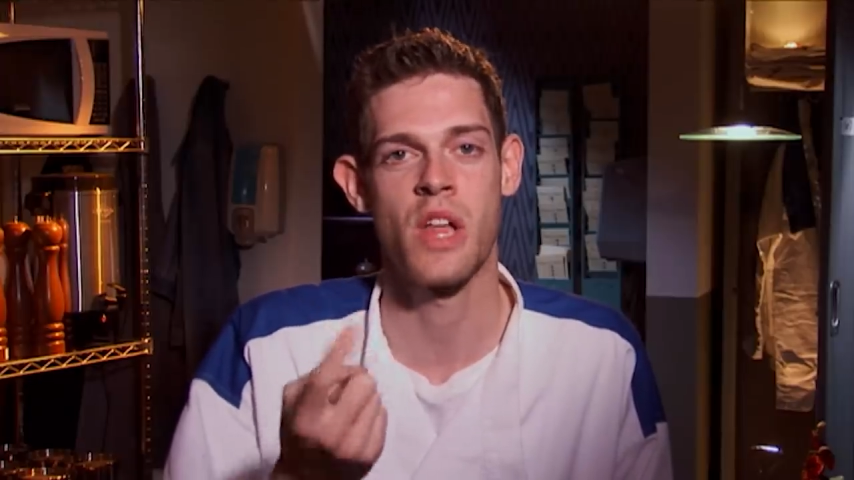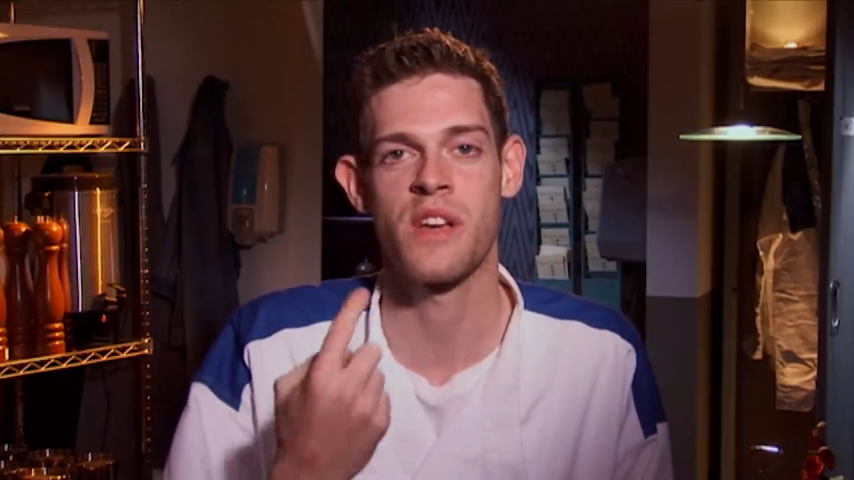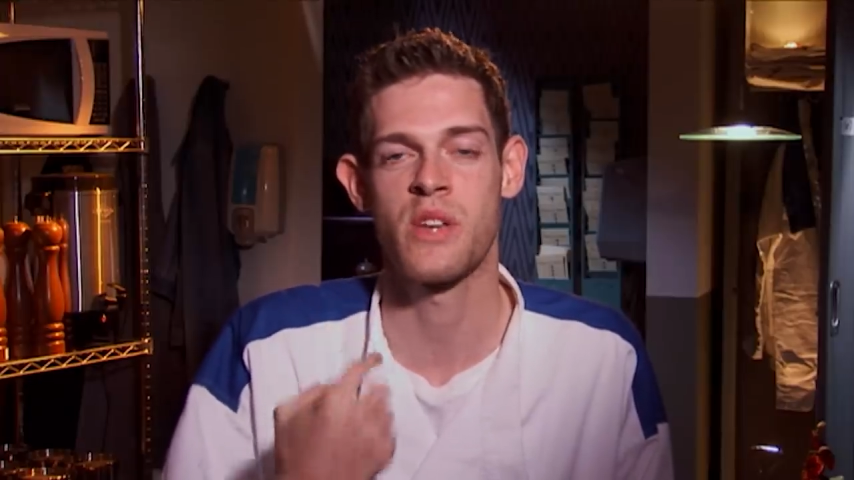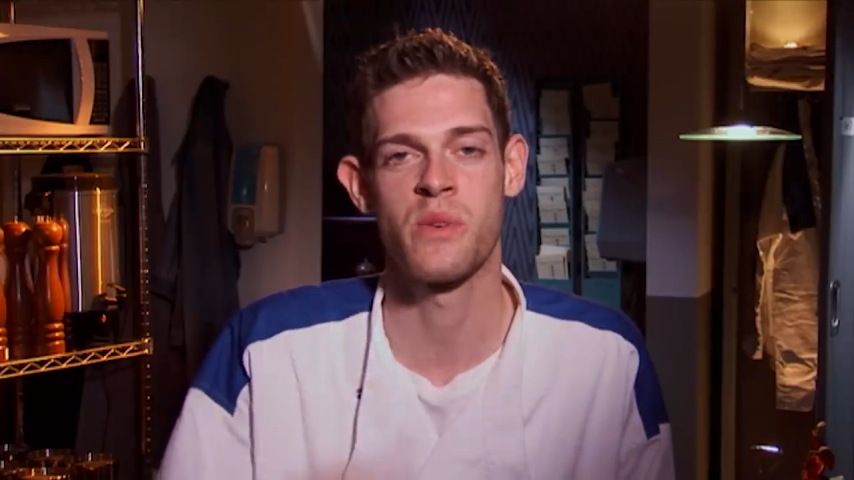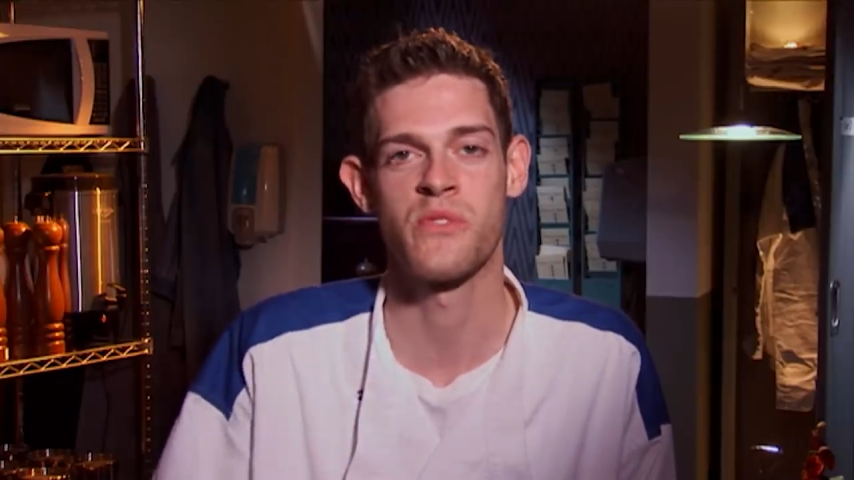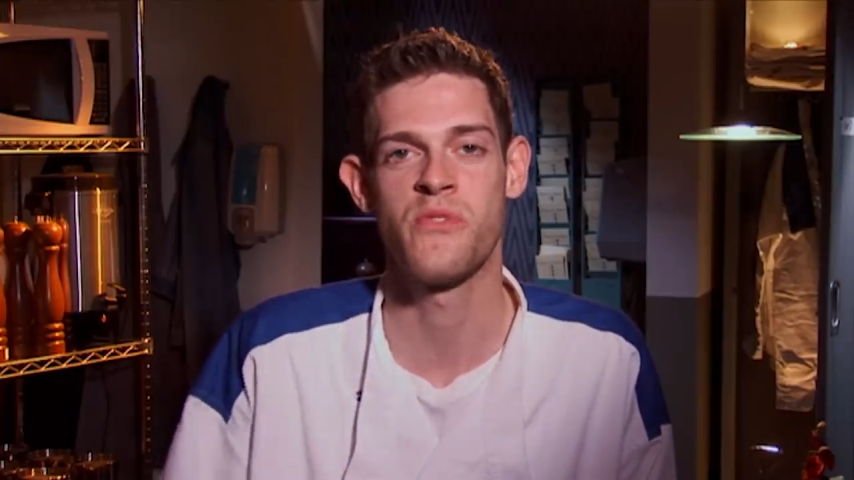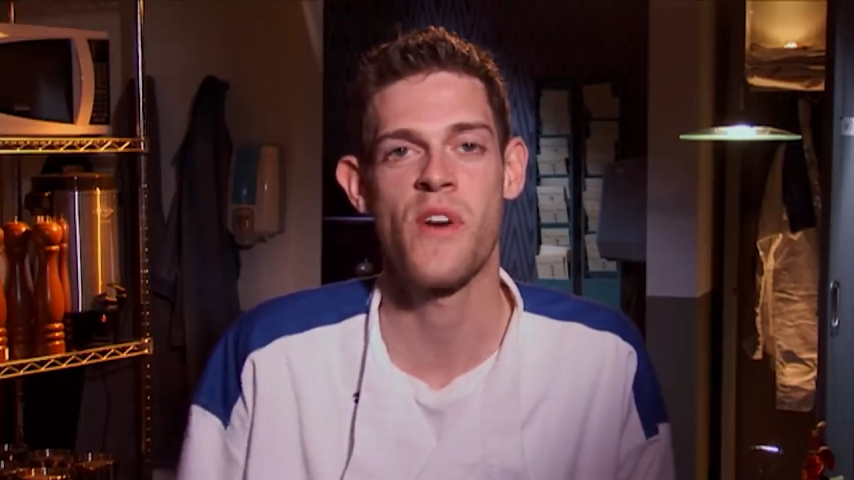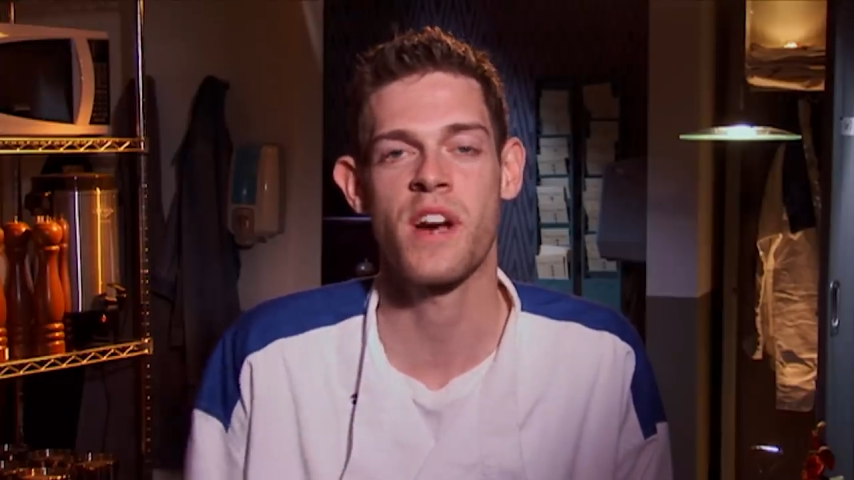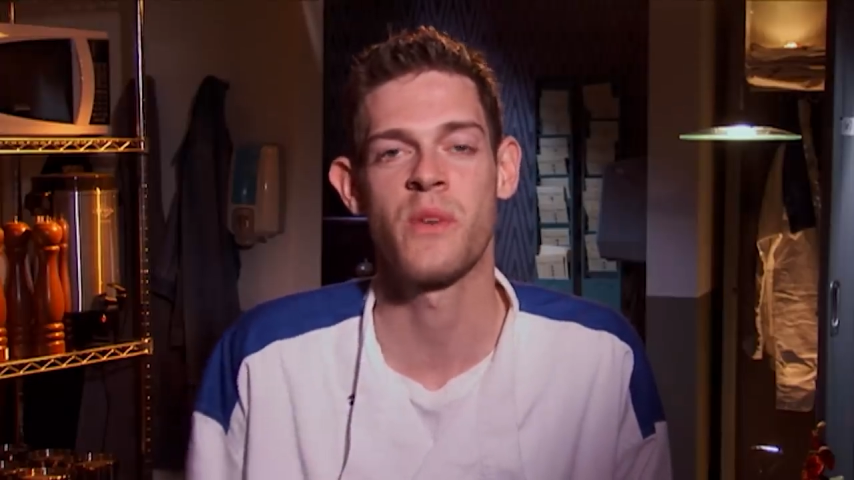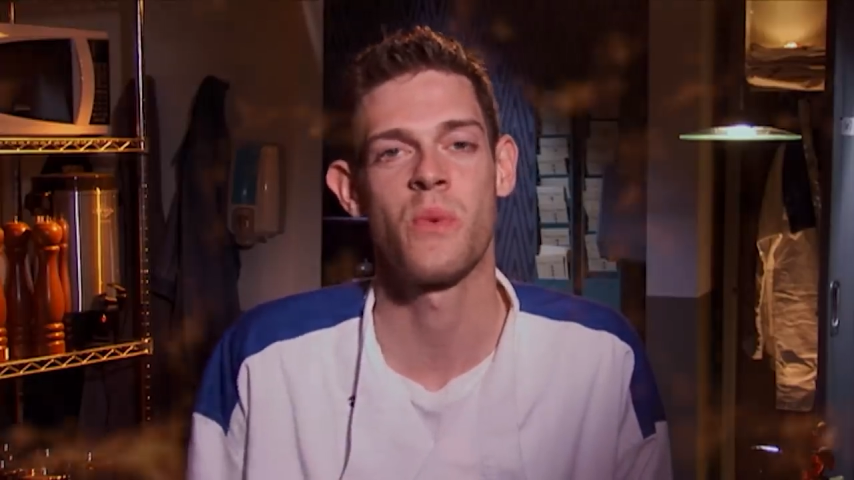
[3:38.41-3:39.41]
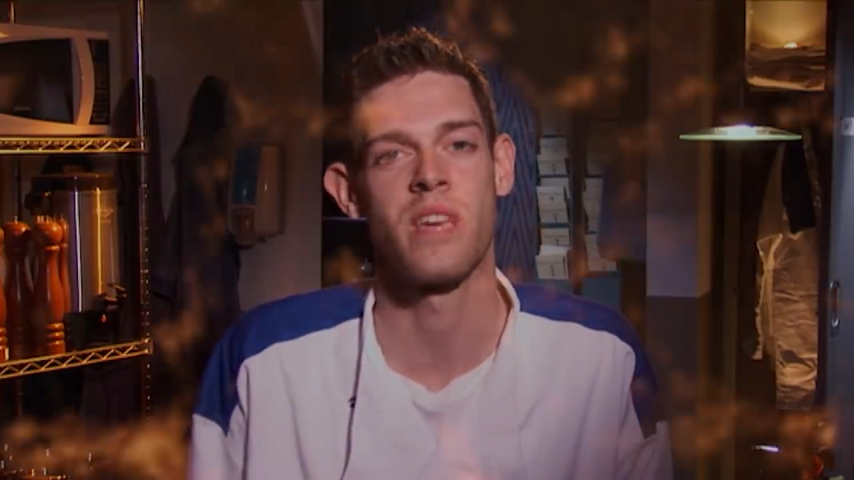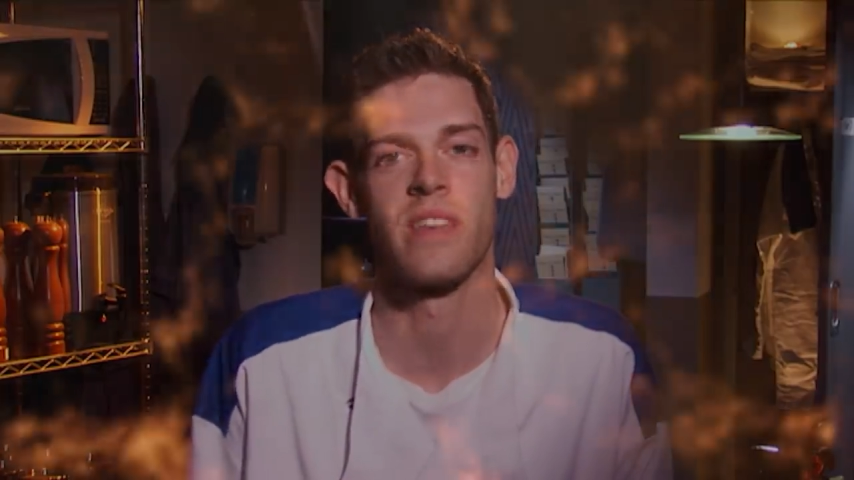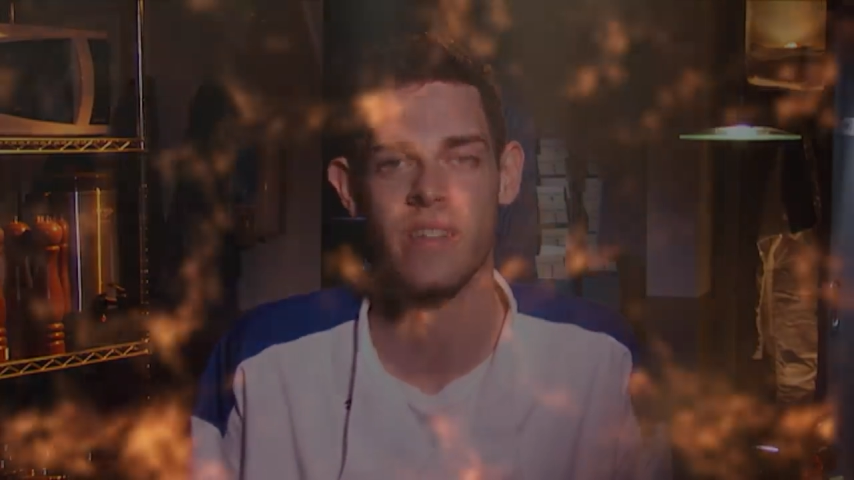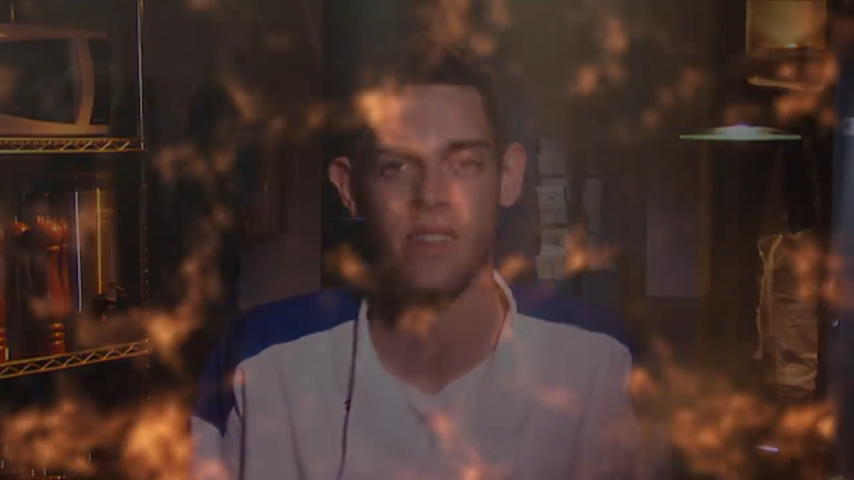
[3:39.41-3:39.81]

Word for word: All I do is fucking win.